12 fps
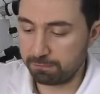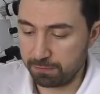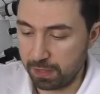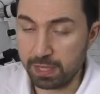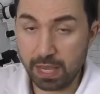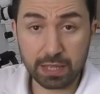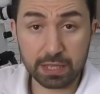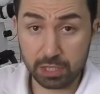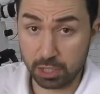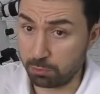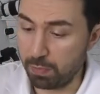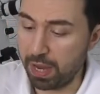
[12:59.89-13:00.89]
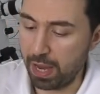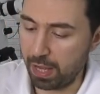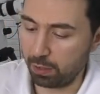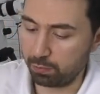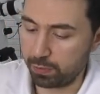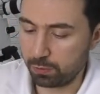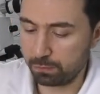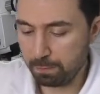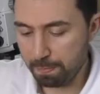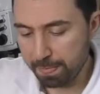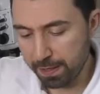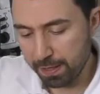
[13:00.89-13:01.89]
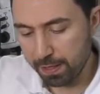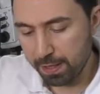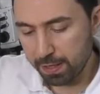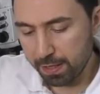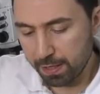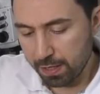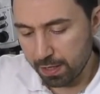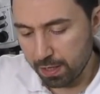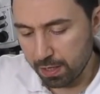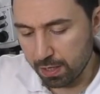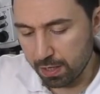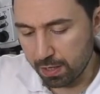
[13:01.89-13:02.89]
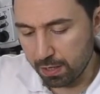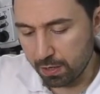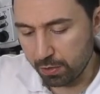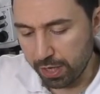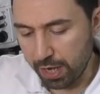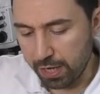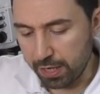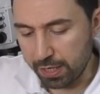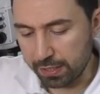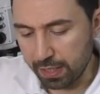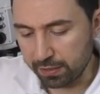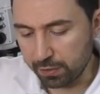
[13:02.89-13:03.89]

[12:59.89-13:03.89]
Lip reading: It may help you. Okay, another